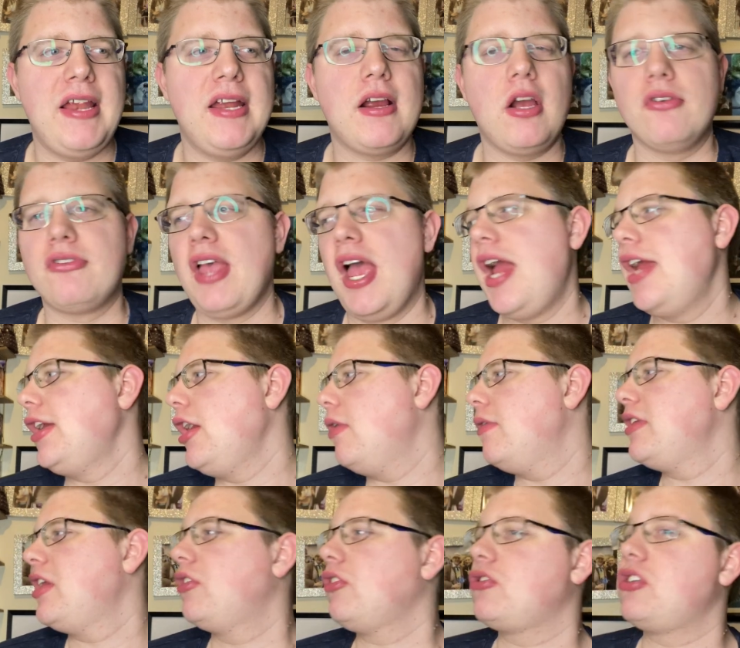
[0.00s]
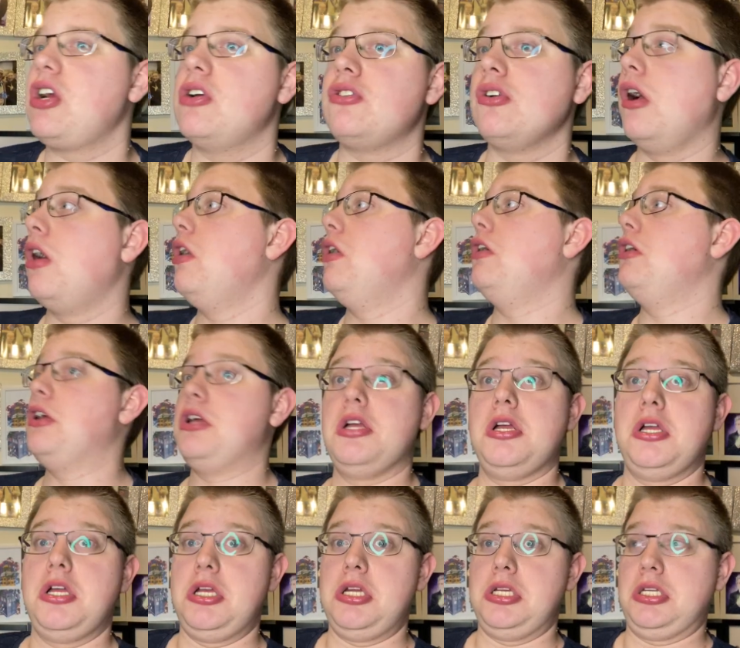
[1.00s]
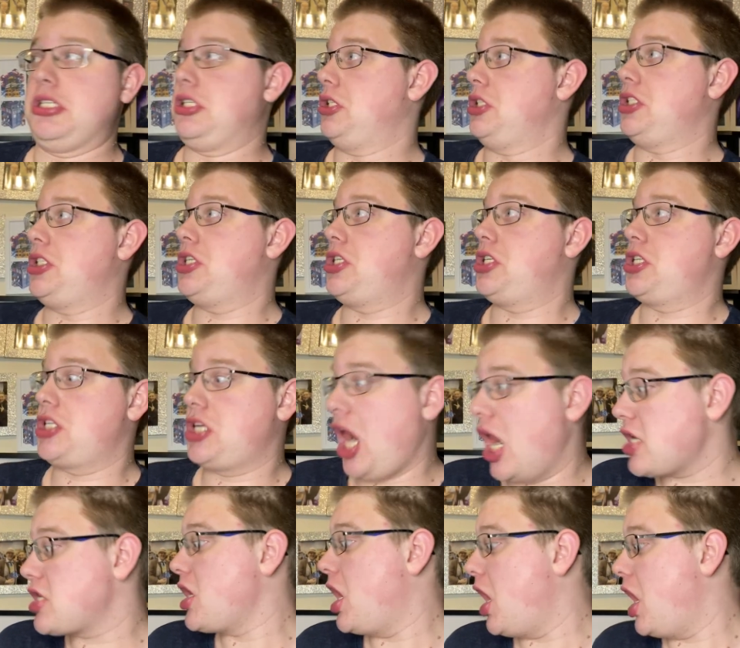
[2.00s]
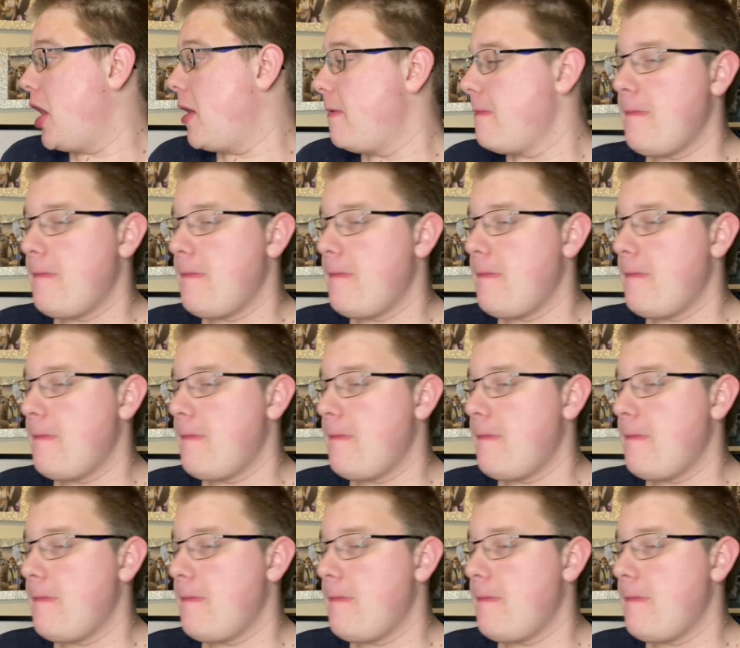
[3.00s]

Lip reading: He goes, "Hey, you." And the Doctor goes, "Scatter."